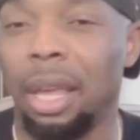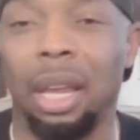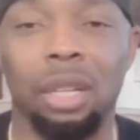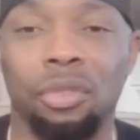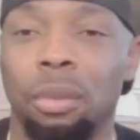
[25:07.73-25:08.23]
they
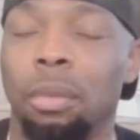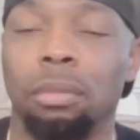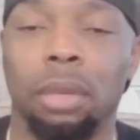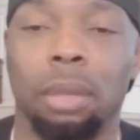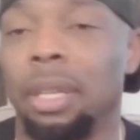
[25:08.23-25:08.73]
age
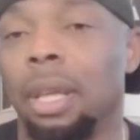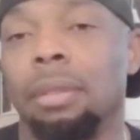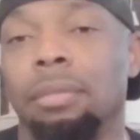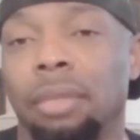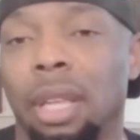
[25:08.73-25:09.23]
from,
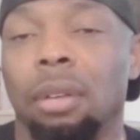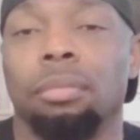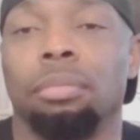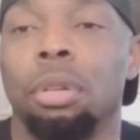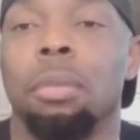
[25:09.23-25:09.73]

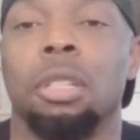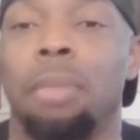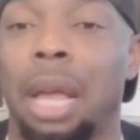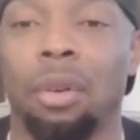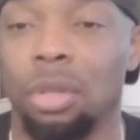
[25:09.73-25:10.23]
their pretty
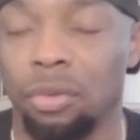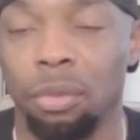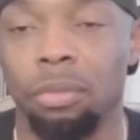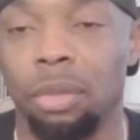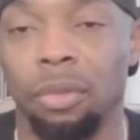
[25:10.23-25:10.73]
much backgrounds are
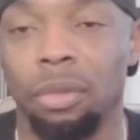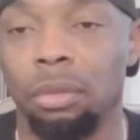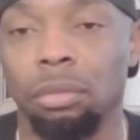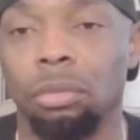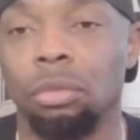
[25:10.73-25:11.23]
from
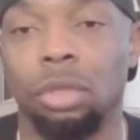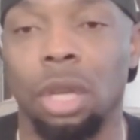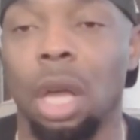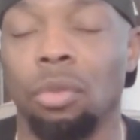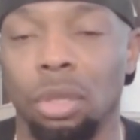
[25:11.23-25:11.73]
different
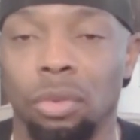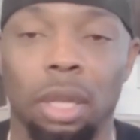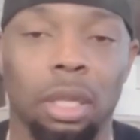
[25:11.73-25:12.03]
genres, right?